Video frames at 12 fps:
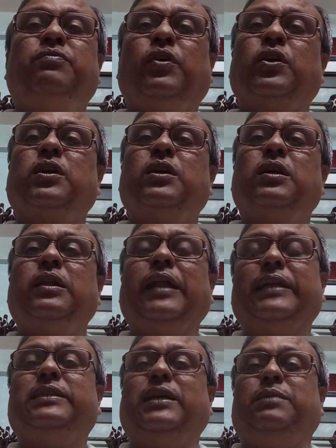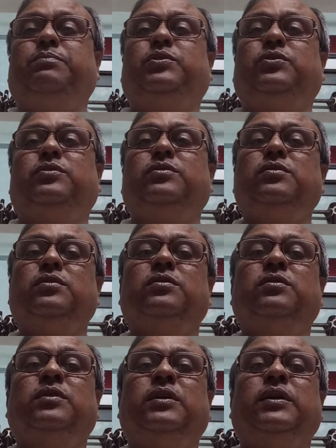for light types
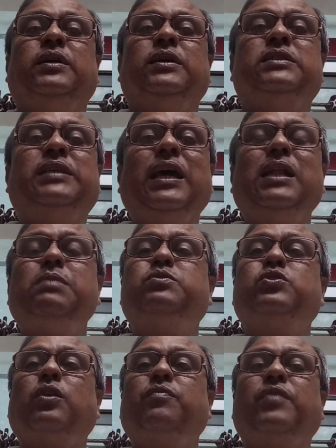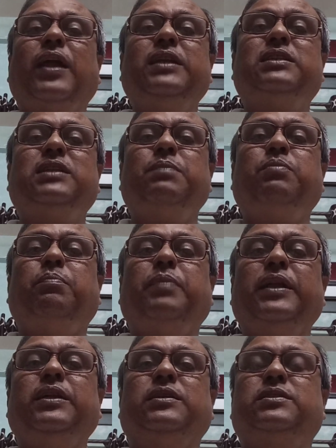Sales of light type of
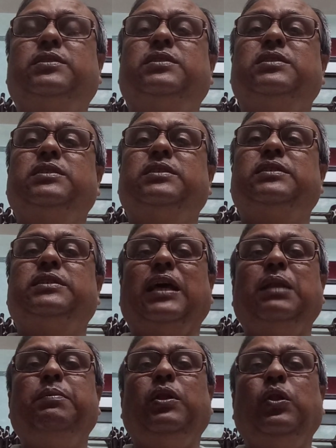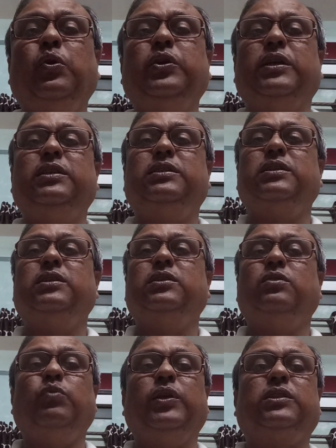barriers shall be loaded
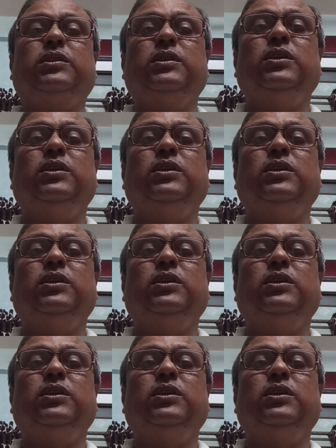with